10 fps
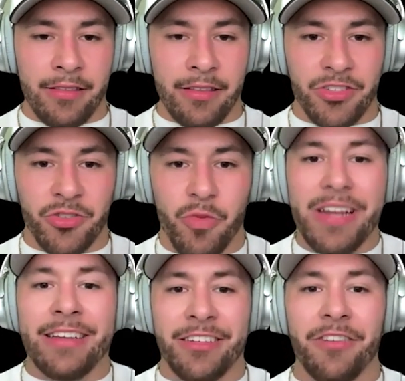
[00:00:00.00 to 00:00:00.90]

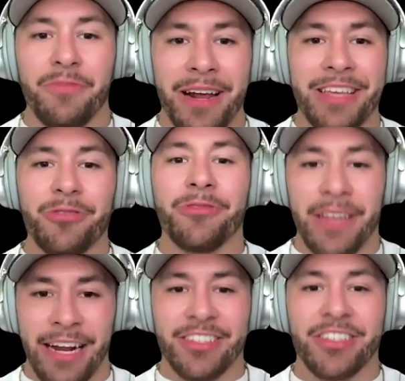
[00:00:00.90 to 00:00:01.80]
sweetness of my youth
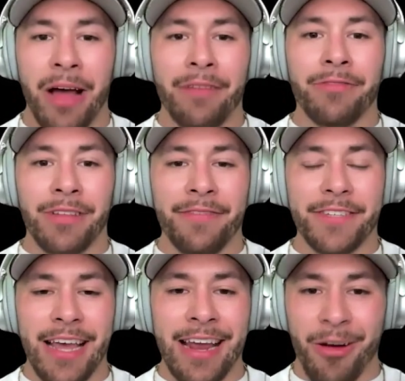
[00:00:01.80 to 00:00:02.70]
that I still have left,
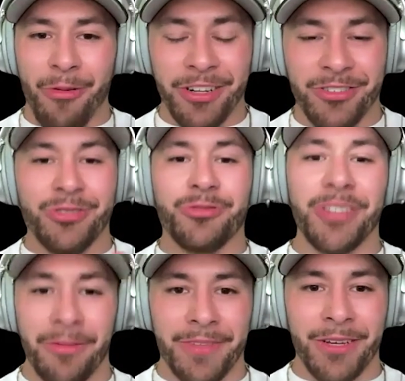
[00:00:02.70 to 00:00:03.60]
and I want to do
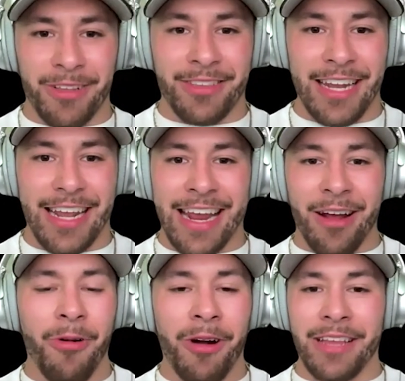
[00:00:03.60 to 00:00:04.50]
something with it. And I
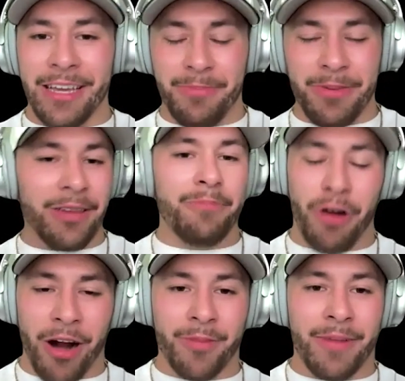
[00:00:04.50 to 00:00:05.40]
want to like be
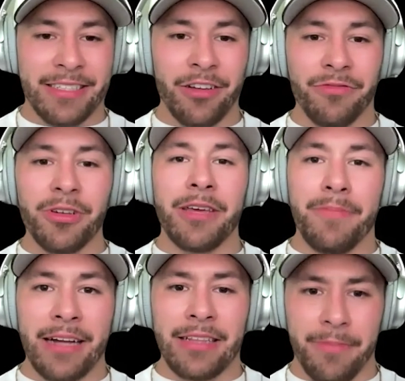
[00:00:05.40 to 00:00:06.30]
proud of myself looking
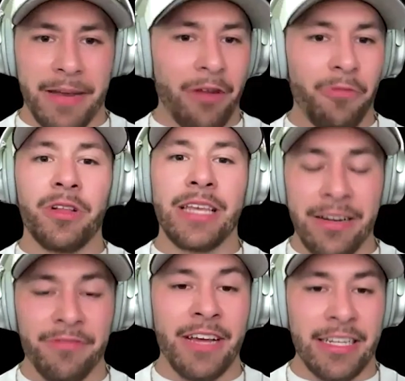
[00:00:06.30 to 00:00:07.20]
back, like, man, I really
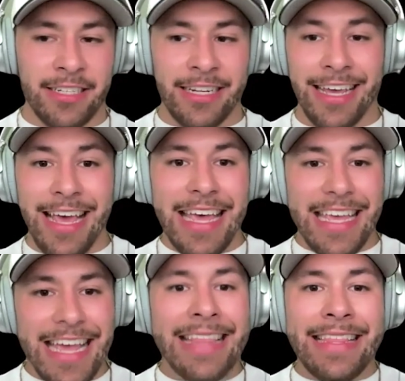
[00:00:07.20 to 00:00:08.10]
invested
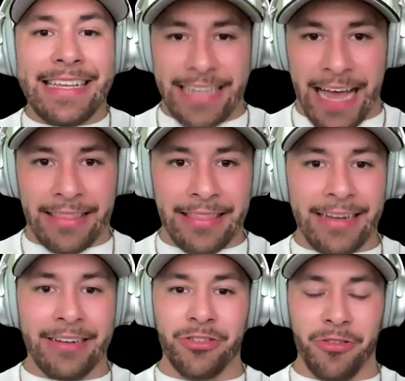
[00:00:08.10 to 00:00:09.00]
in this
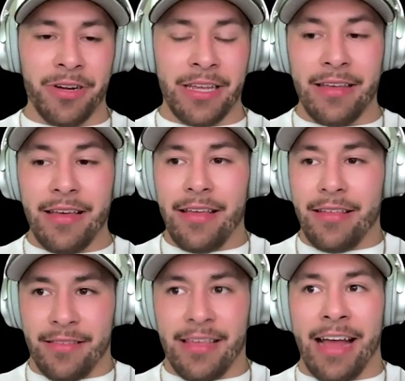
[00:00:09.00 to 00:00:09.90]
athletic journey
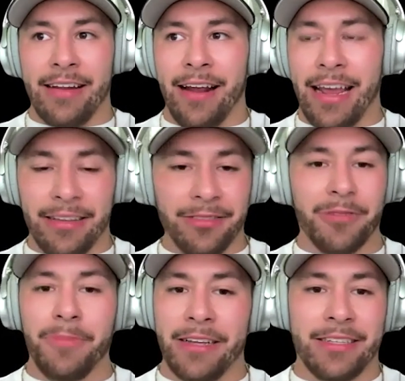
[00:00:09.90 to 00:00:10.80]
that I can
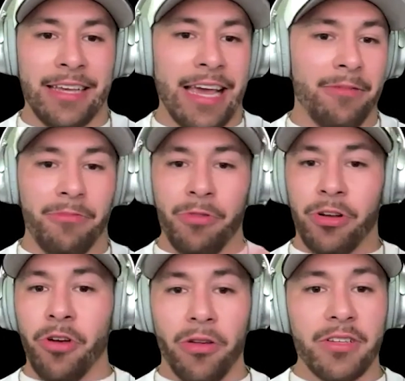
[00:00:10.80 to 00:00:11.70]
look back and say, like, hey,
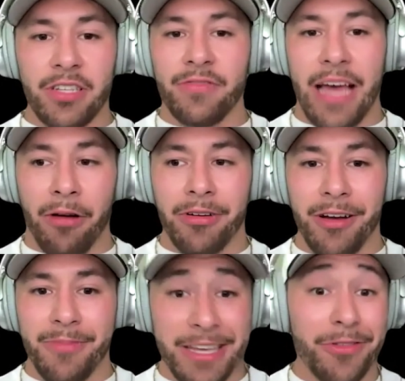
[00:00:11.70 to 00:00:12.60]
regardless of the
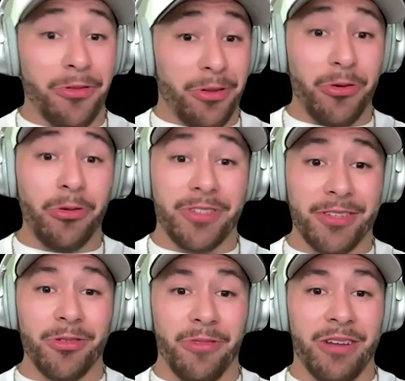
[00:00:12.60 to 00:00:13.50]
outcome, even though the goal is
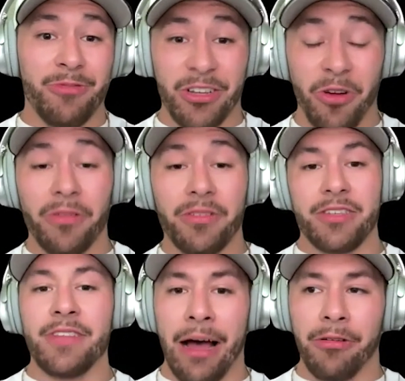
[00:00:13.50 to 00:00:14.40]
still to win, regardless
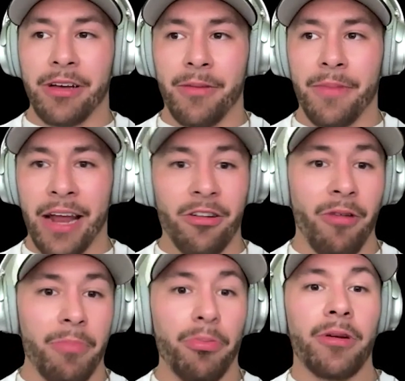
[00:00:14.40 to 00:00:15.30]
of the outcome, I know
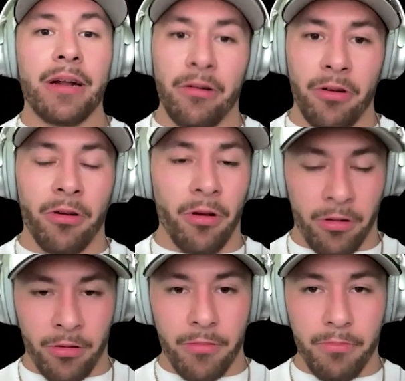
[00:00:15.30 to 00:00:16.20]
I put it out
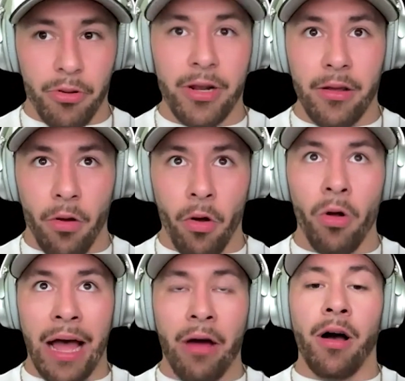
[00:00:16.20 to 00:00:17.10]
all put it
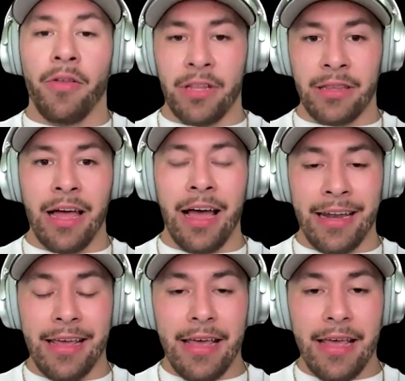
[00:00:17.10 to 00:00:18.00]
all out on the
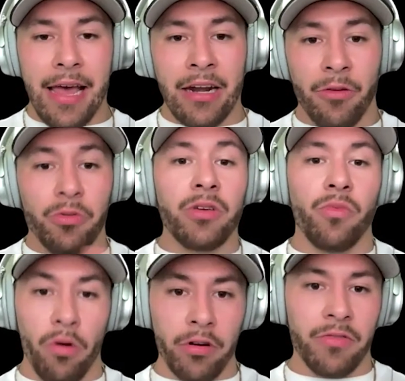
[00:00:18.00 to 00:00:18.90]
line, and I really
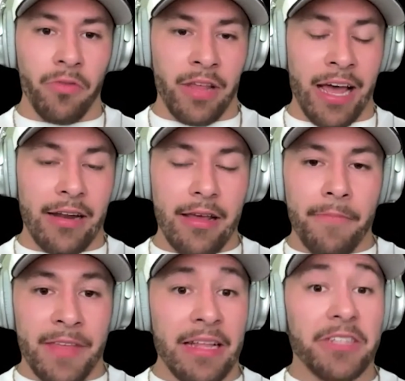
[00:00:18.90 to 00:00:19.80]
worked for that.
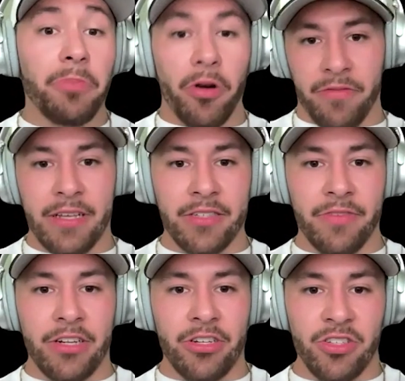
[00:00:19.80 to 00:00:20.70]
And that's part of his
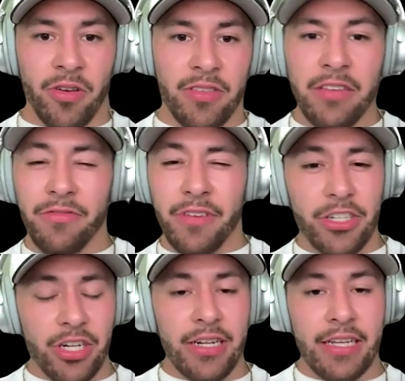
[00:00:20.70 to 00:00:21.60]
vision. So I think
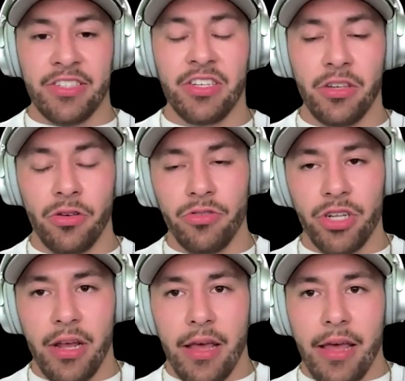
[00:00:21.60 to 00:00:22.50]
vision is
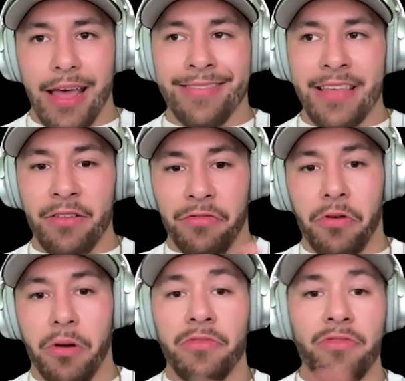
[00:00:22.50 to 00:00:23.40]
huge. And then
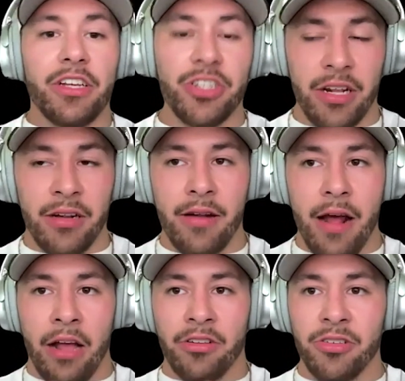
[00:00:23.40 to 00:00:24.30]
from vision,
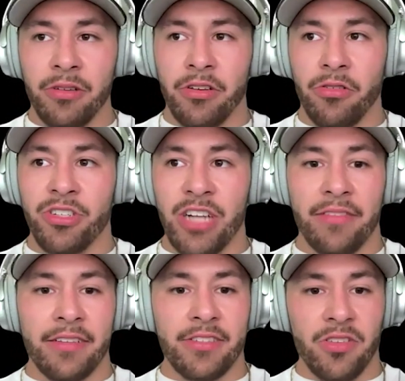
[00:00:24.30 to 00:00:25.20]
I also encourage
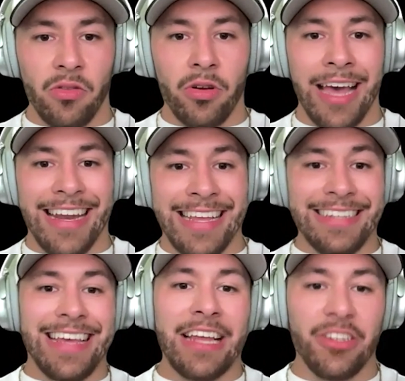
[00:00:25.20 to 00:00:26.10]
athletes to look at
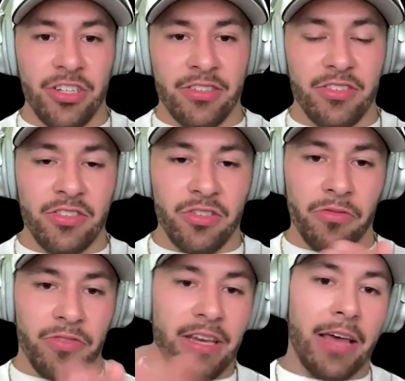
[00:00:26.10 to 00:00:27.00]
intentions. So
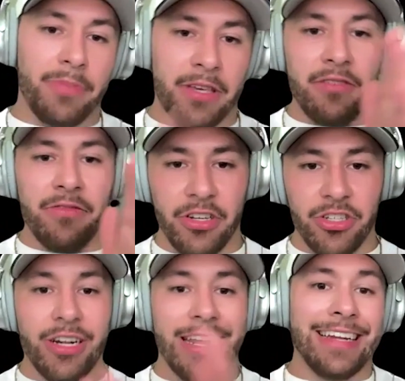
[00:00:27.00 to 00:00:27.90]
VIP,
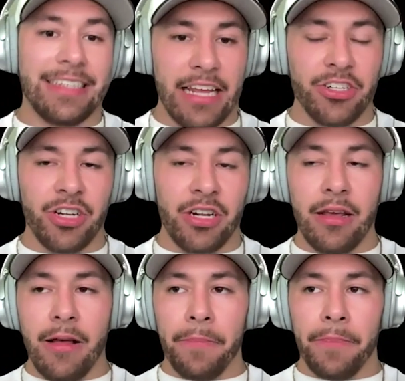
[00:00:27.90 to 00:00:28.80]
vision, intention.
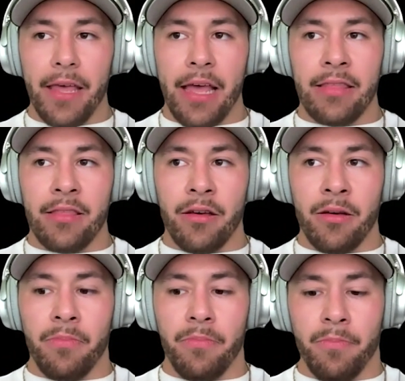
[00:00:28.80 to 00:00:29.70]
And
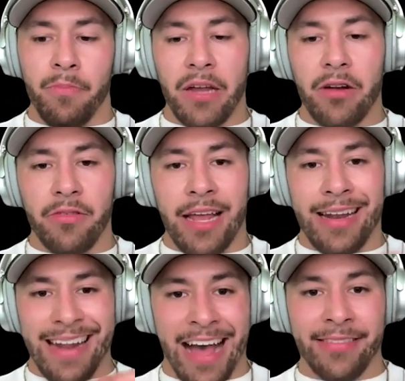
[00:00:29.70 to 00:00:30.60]
the better that
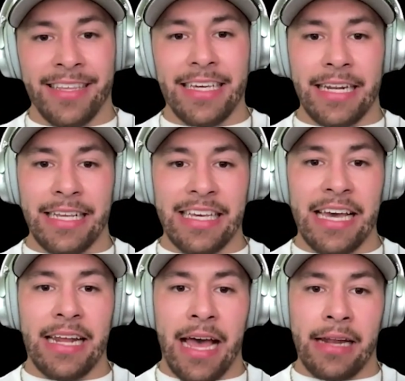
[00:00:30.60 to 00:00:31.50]
an athlete can
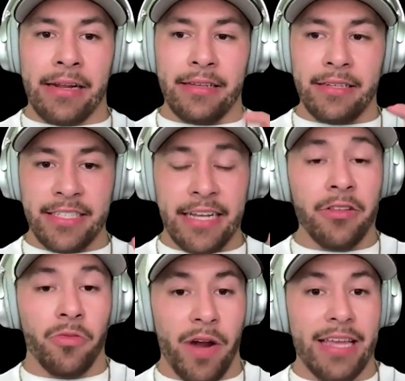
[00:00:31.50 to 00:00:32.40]
get at setting
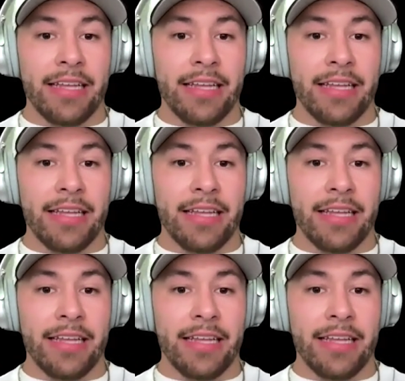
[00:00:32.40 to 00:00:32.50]
the right